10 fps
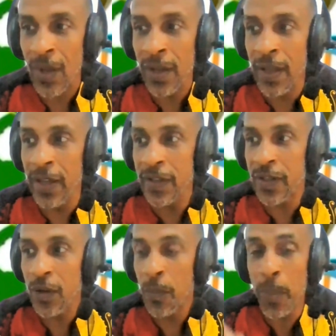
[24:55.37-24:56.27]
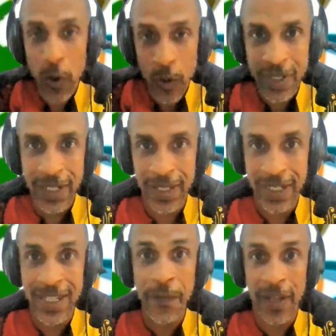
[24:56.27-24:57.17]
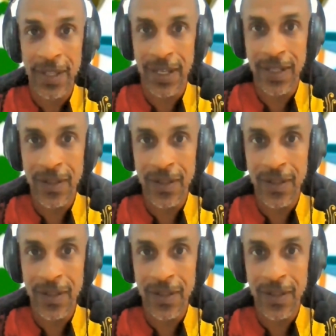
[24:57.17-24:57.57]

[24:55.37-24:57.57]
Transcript: is permanently defended